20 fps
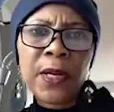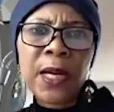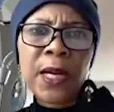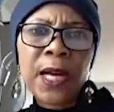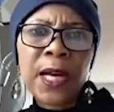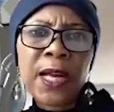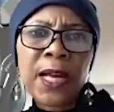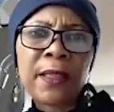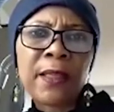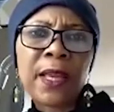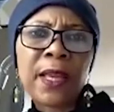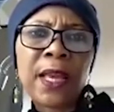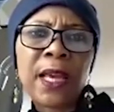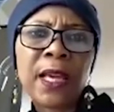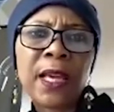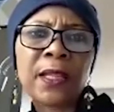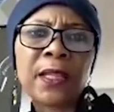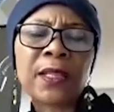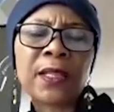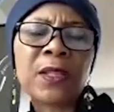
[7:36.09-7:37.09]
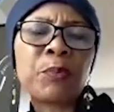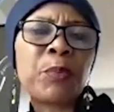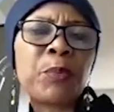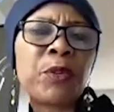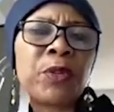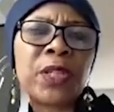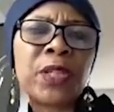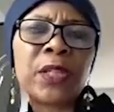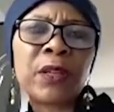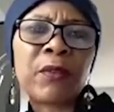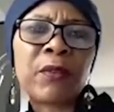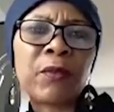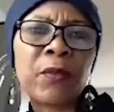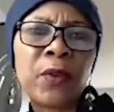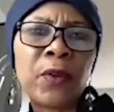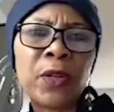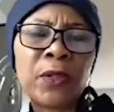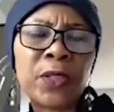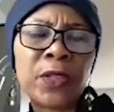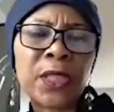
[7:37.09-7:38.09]
I think the spirit of
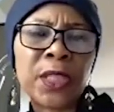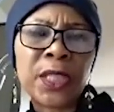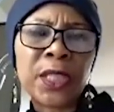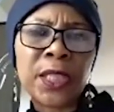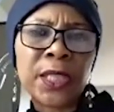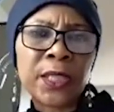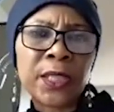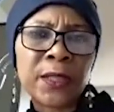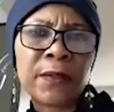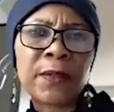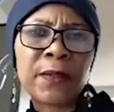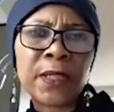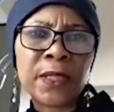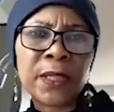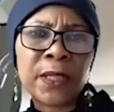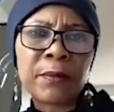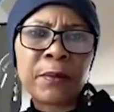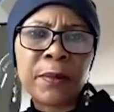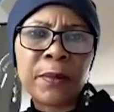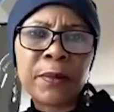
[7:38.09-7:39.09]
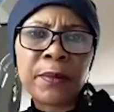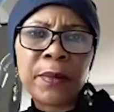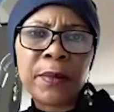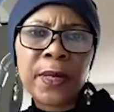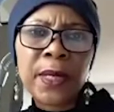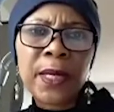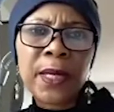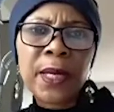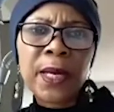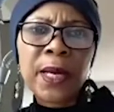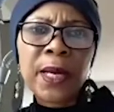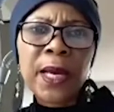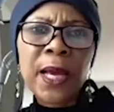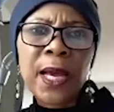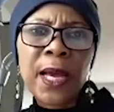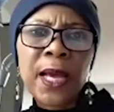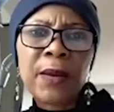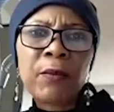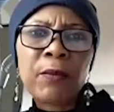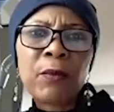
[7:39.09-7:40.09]
volunteerism
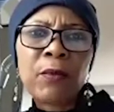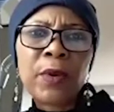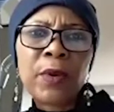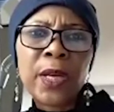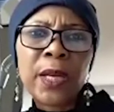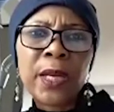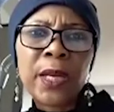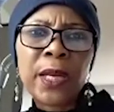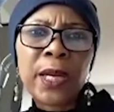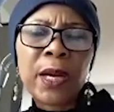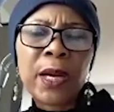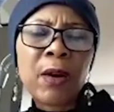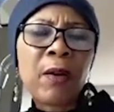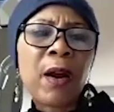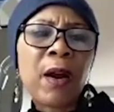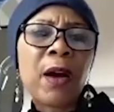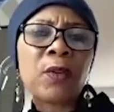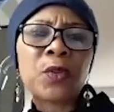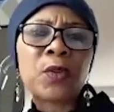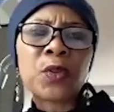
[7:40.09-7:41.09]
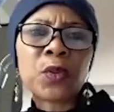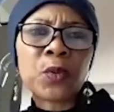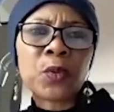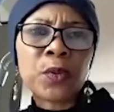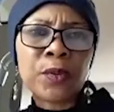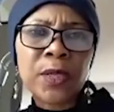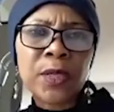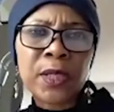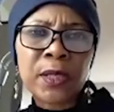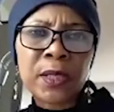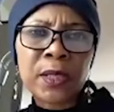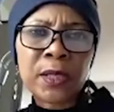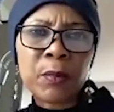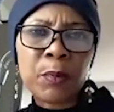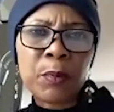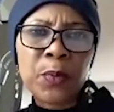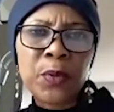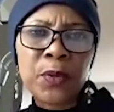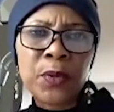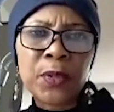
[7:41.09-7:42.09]
and really crowdsourcing
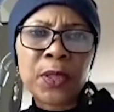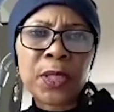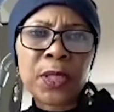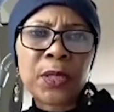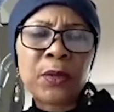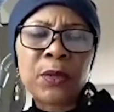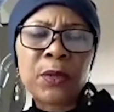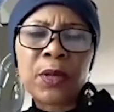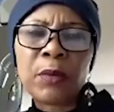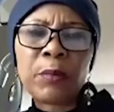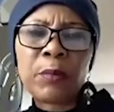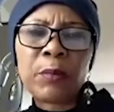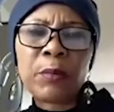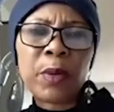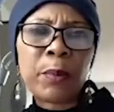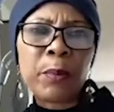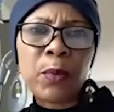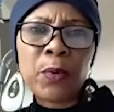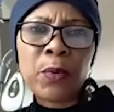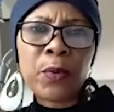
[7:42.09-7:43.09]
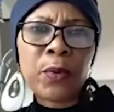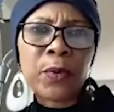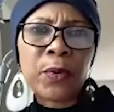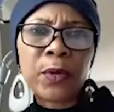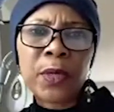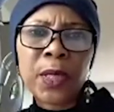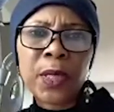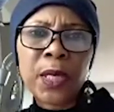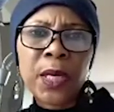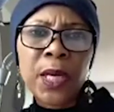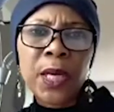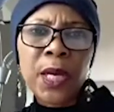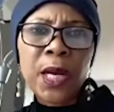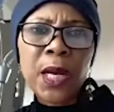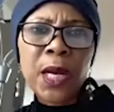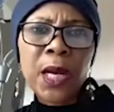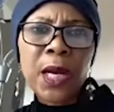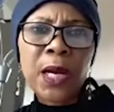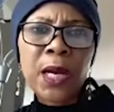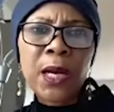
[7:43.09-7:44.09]
support couldn't be more
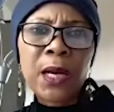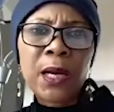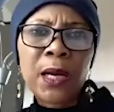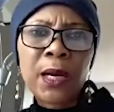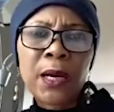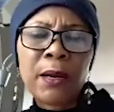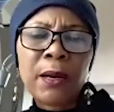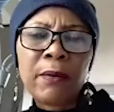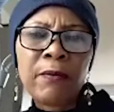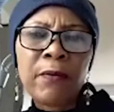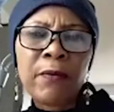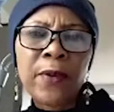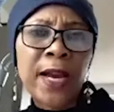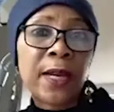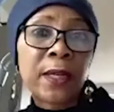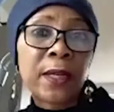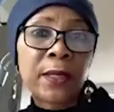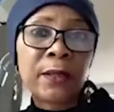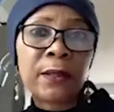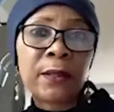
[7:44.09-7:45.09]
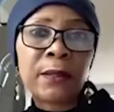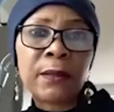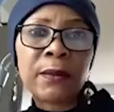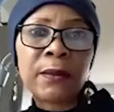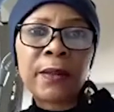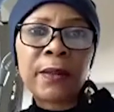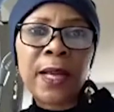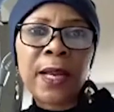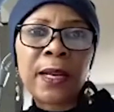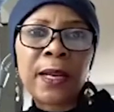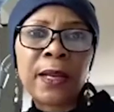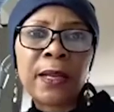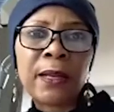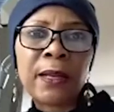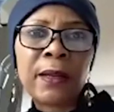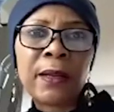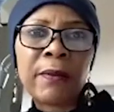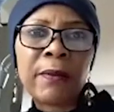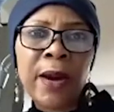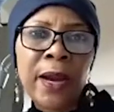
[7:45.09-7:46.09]
vital than
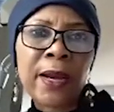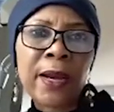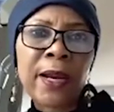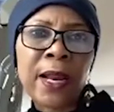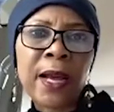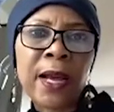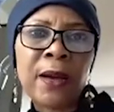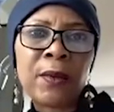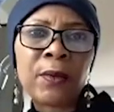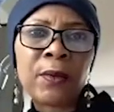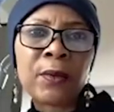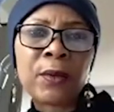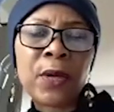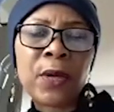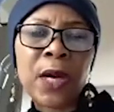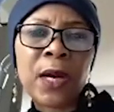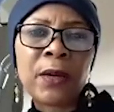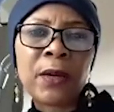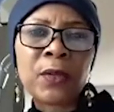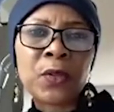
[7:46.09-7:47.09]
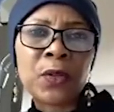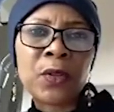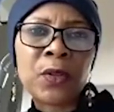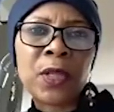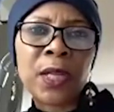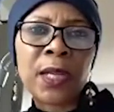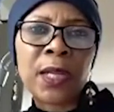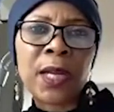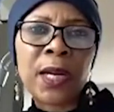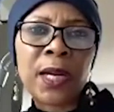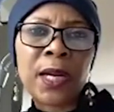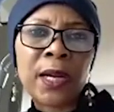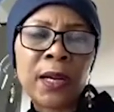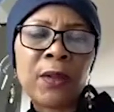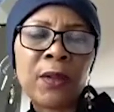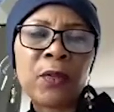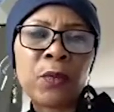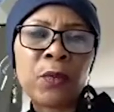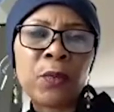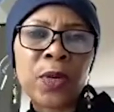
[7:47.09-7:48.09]
right now, so that our
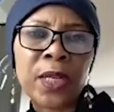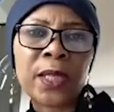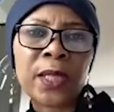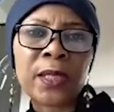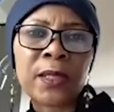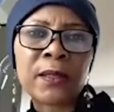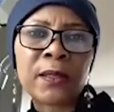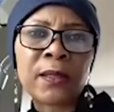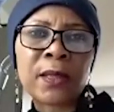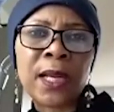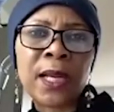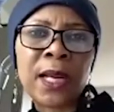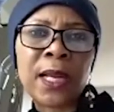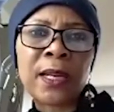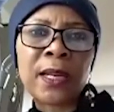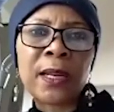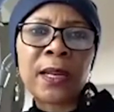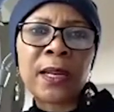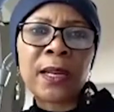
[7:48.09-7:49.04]
health workers can